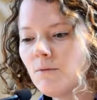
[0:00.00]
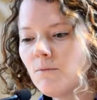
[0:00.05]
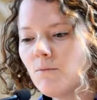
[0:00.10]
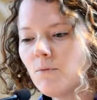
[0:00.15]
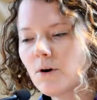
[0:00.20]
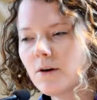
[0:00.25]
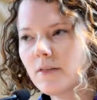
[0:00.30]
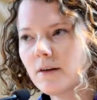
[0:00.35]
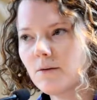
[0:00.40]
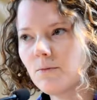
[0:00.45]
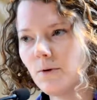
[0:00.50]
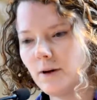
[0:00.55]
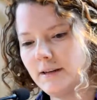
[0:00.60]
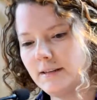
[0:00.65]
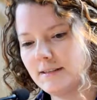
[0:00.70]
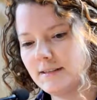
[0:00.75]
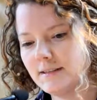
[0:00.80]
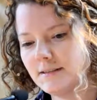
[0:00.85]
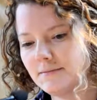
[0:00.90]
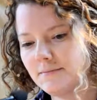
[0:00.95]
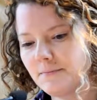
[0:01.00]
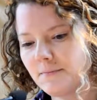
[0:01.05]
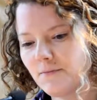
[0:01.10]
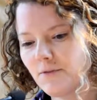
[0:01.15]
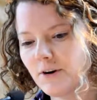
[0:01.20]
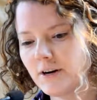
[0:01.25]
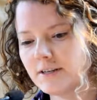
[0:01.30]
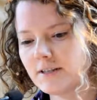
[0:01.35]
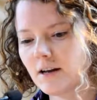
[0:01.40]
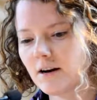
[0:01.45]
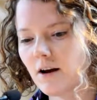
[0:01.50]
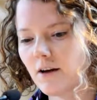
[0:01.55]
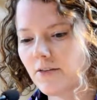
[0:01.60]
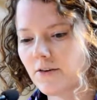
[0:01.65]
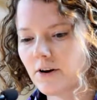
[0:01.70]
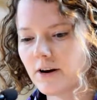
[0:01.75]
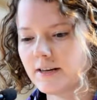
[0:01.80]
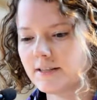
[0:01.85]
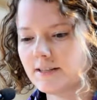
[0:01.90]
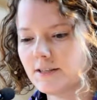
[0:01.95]
more than once for his
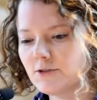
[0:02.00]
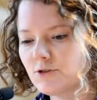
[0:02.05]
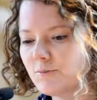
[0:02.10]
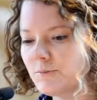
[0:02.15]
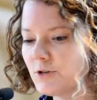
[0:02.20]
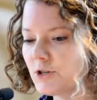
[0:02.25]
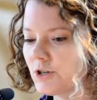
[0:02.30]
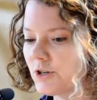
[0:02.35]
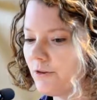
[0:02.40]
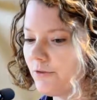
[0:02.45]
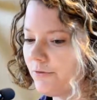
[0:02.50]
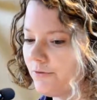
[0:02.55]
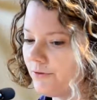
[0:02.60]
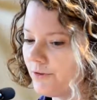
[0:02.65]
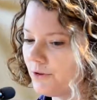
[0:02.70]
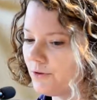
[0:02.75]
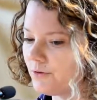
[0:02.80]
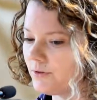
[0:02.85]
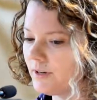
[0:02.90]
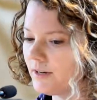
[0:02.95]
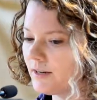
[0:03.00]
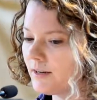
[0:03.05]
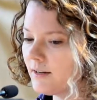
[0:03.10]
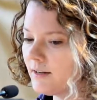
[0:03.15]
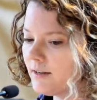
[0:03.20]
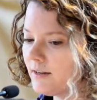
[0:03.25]
unauthorized distribution of food,